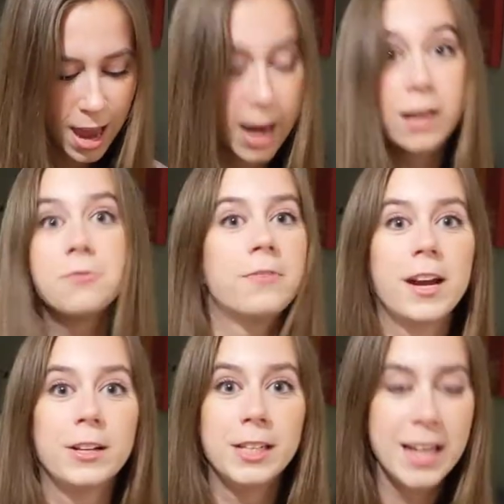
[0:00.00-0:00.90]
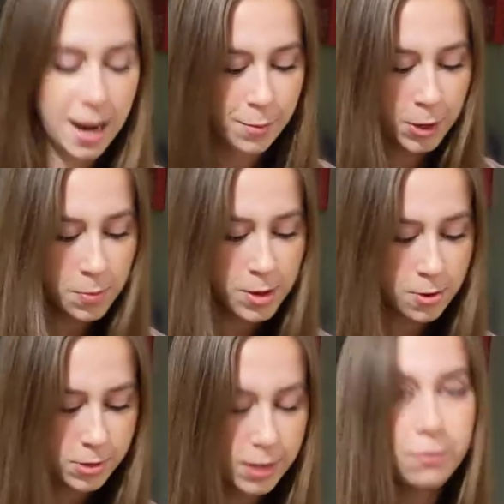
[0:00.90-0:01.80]
And finally, I'm going to be
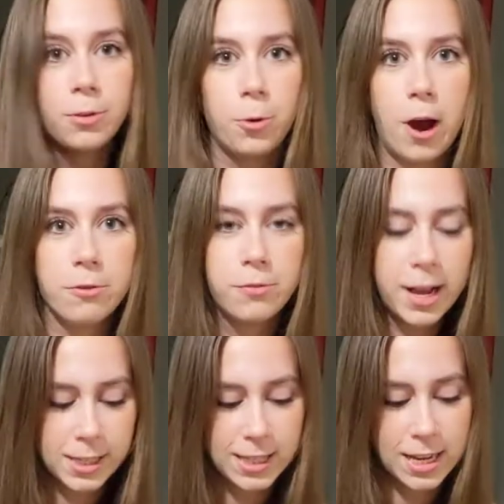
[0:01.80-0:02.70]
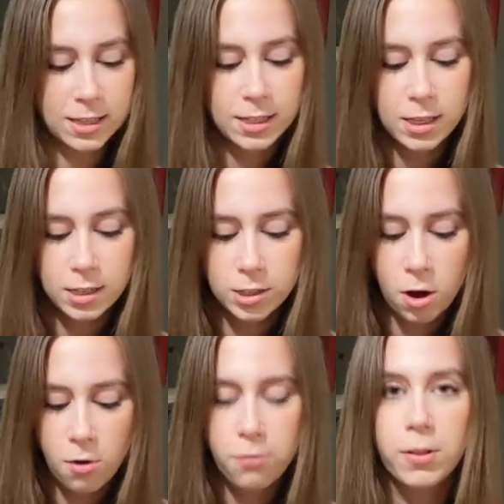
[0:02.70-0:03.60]
using ground flax seeds.
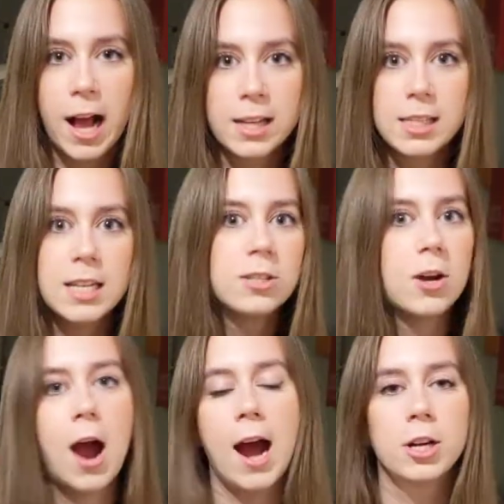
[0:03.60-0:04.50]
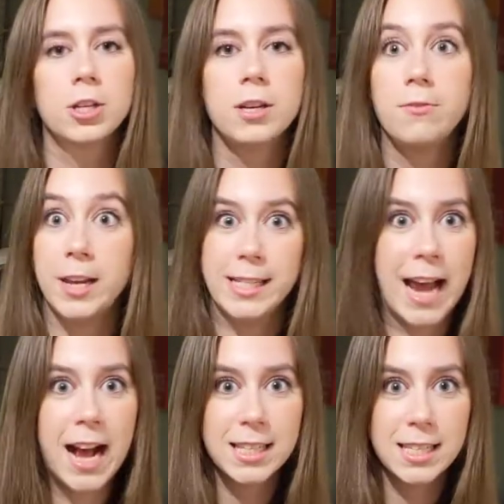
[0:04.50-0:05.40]
So flax seeds are actually
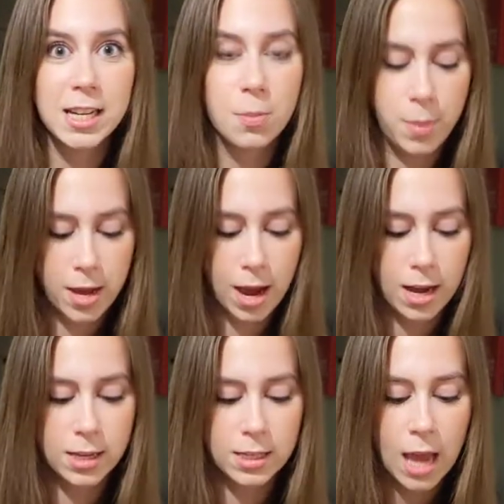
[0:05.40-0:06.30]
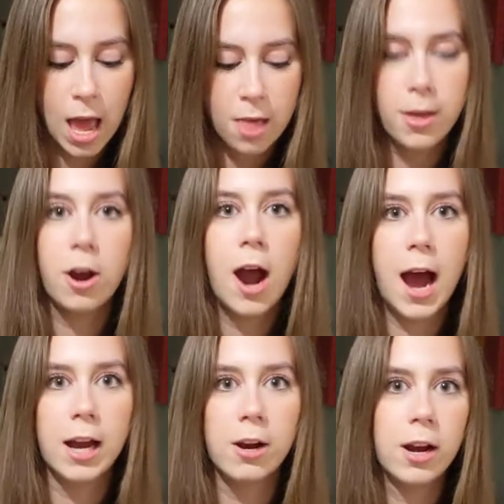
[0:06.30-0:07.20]
fantastic because they're
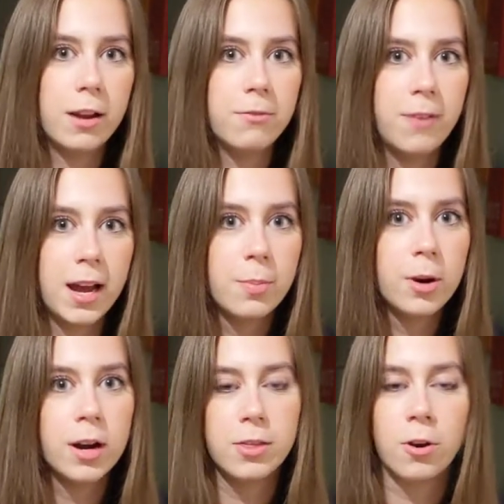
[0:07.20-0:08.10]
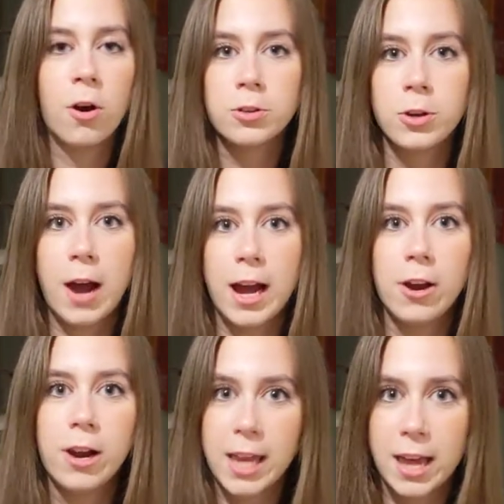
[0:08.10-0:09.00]
higher in fiber, and they're also
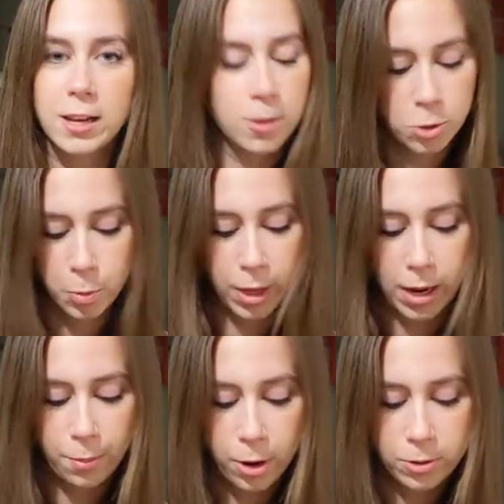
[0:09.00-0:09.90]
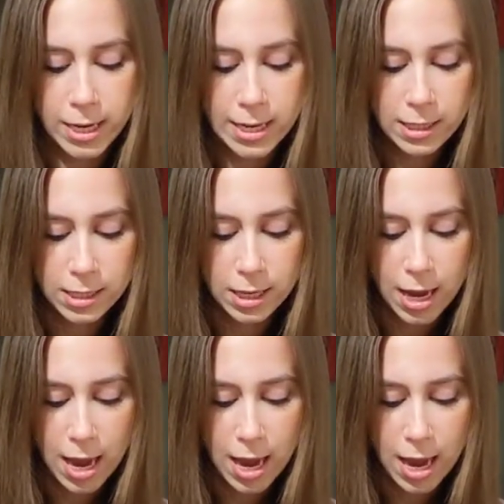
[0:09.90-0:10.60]
higher again in those plant proteins.